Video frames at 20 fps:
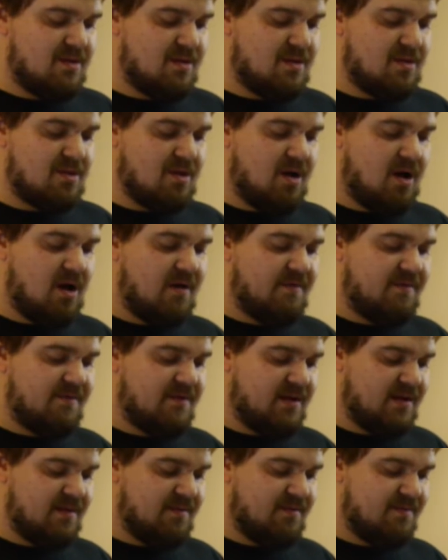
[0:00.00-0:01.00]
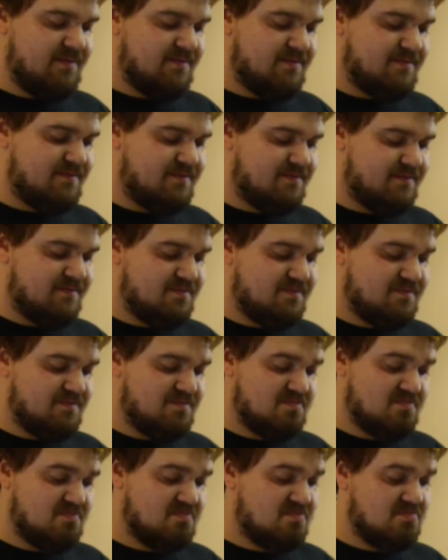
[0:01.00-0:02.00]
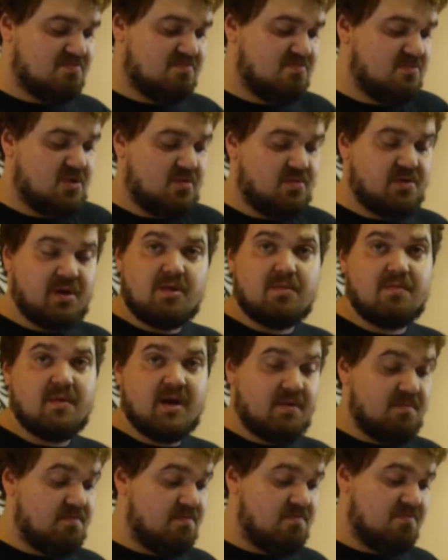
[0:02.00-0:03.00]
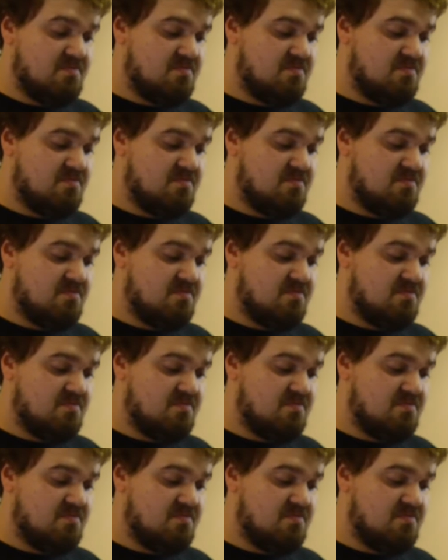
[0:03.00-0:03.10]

soft and they don't taste bad.